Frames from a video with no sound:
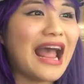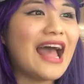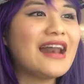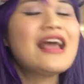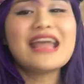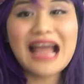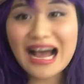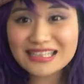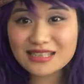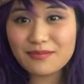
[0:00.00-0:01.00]
And he
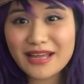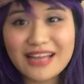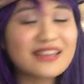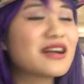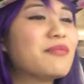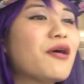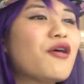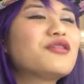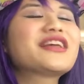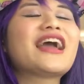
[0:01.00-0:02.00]
has to be in the
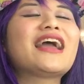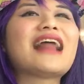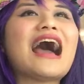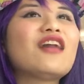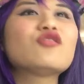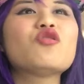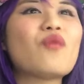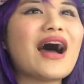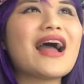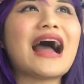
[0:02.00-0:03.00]
Capone gang. I don't know
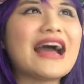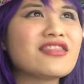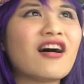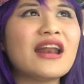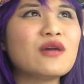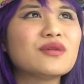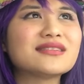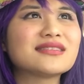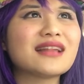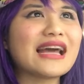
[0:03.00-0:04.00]
why I thought it
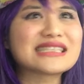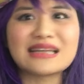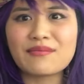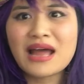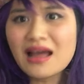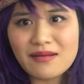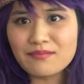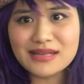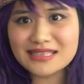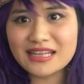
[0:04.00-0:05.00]
was like some
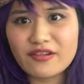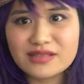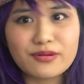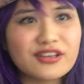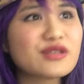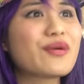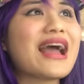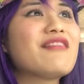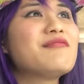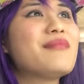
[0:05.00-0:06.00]
mysterious person we
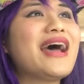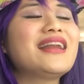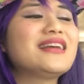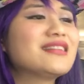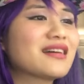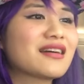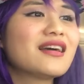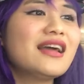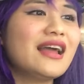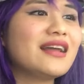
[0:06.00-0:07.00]
haven't met
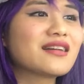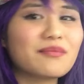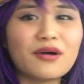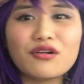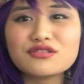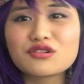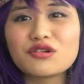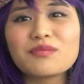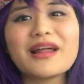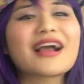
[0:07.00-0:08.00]
in Capone's
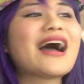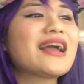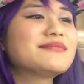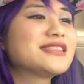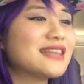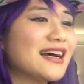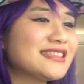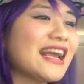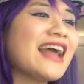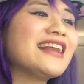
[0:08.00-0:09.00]
group. Like, I am
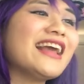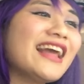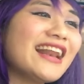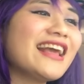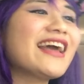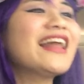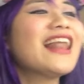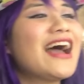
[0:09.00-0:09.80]
such an idiot.